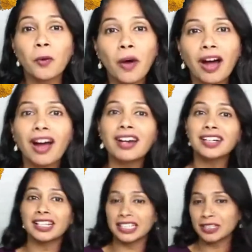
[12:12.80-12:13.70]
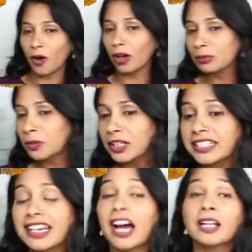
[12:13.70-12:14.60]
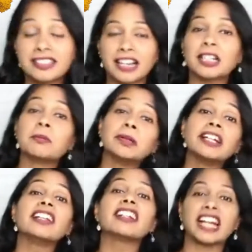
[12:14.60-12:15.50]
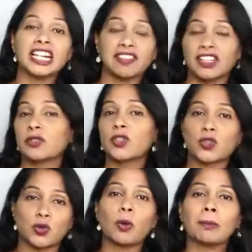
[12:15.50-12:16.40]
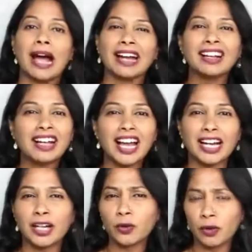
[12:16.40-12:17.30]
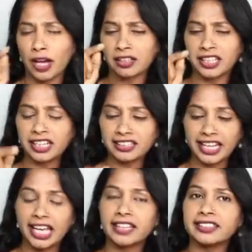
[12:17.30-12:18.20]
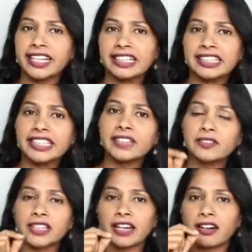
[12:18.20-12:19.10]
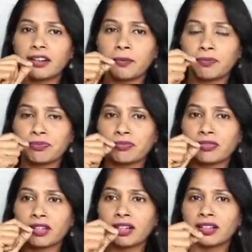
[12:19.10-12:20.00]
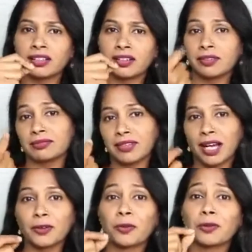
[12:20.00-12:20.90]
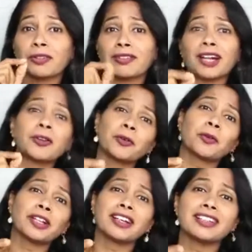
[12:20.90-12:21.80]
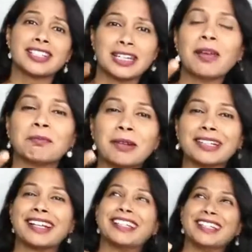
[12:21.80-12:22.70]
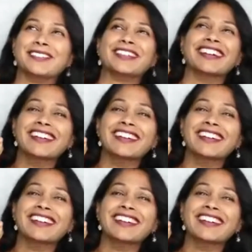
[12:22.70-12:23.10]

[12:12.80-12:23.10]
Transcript: hard, it almost I started bleeding right away. It was so bad, and I think they leave their I don't know the English name, but they leave